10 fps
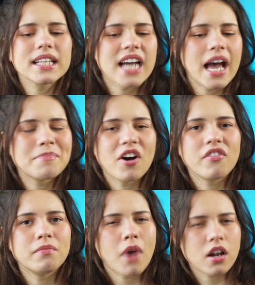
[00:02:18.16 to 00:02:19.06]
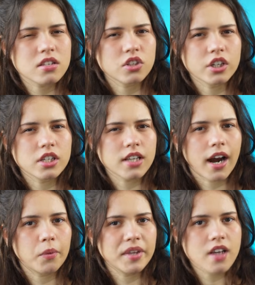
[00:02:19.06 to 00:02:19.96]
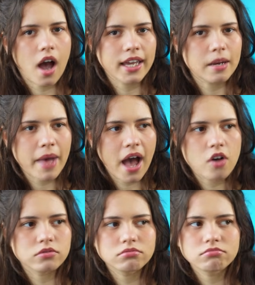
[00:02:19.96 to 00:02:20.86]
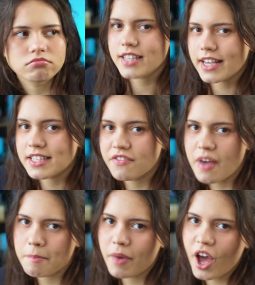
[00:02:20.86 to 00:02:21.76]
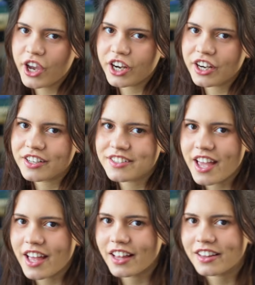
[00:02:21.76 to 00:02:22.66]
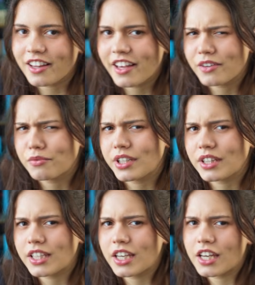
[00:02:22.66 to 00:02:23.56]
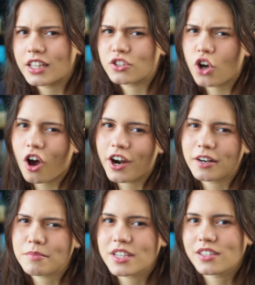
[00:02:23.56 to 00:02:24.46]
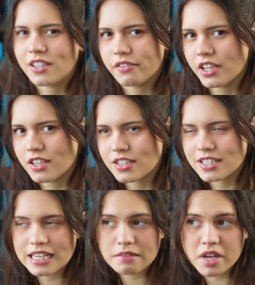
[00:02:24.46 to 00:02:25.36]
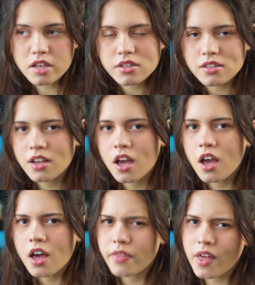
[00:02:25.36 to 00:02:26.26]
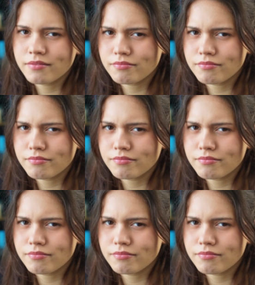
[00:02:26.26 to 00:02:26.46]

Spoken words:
type of monsters are we talking about? Sexy vampires and really dark, mysterious demons? Then